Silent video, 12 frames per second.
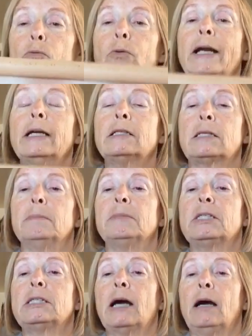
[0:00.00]
rings
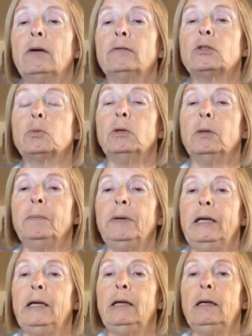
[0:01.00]
themselves will
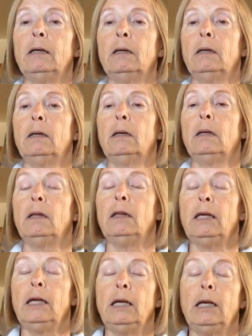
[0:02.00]
be
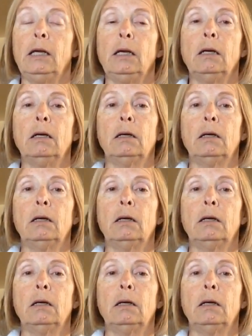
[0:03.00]
the